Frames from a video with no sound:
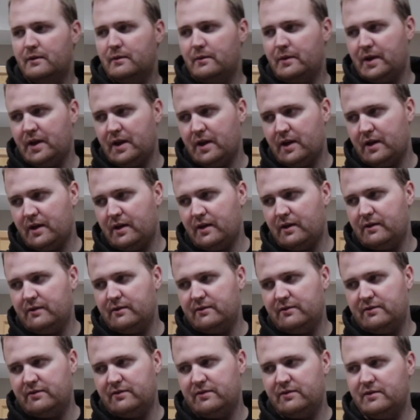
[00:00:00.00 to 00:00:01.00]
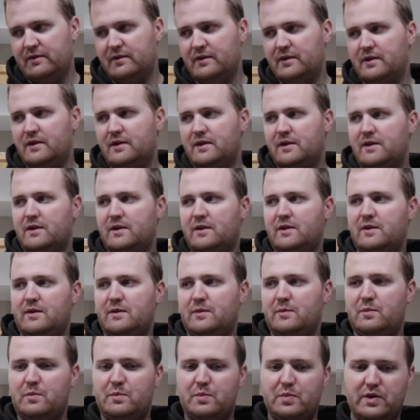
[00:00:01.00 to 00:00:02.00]
We have
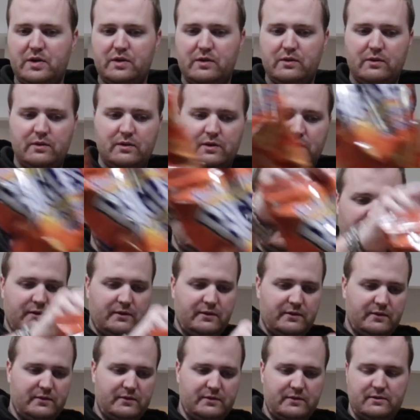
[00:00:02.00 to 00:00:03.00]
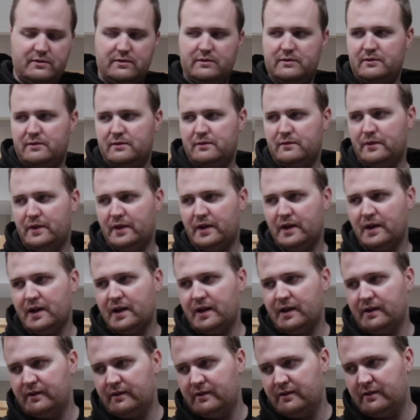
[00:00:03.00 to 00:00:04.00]
bugles. We
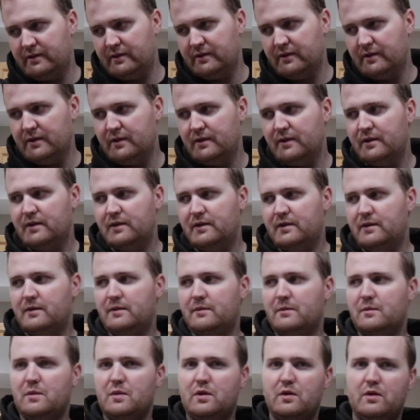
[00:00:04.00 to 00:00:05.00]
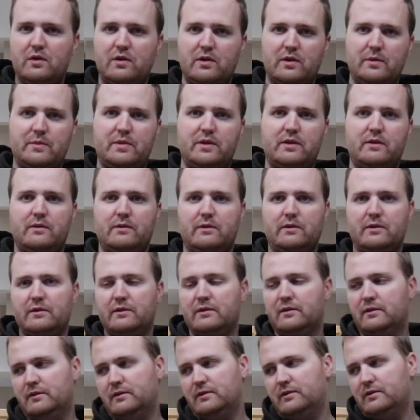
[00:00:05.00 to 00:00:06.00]
got more bugles.
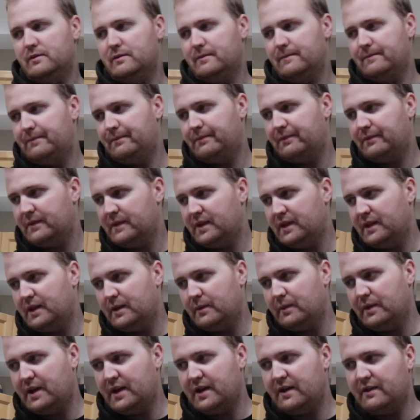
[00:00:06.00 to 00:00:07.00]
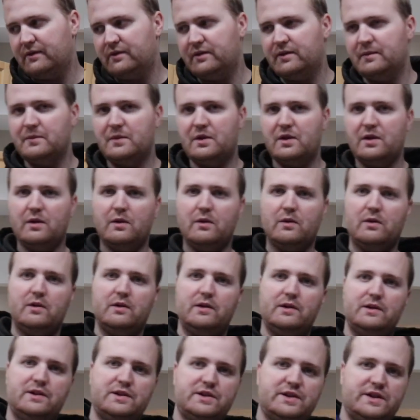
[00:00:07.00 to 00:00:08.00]
And then we have some
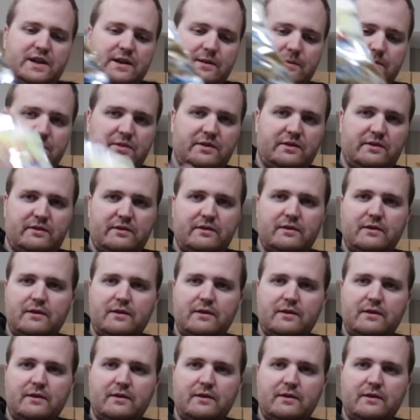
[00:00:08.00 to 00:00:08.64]
corn chips.